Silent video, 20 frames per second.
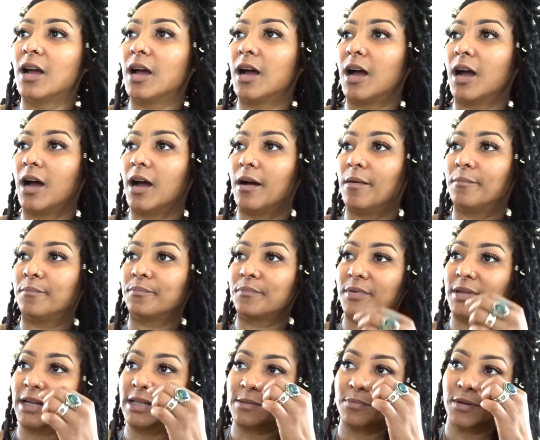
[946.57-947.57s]
Um,
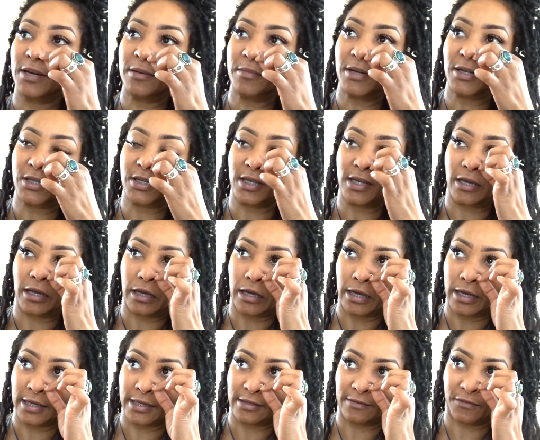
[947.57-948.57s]
but that's pretty much it,
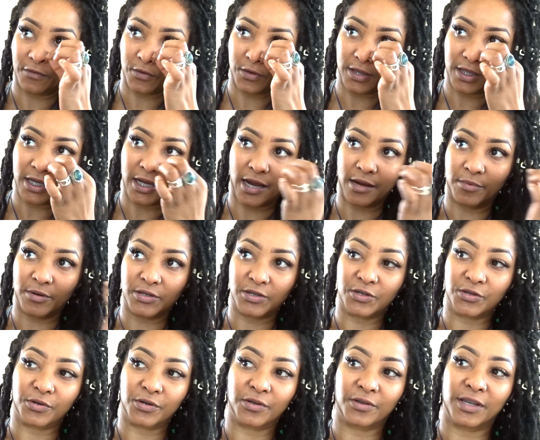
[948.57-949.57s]
guys, for the eyebrow
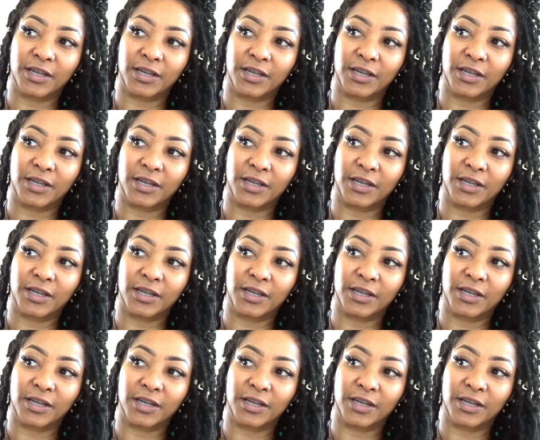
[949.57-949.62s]
tutorial.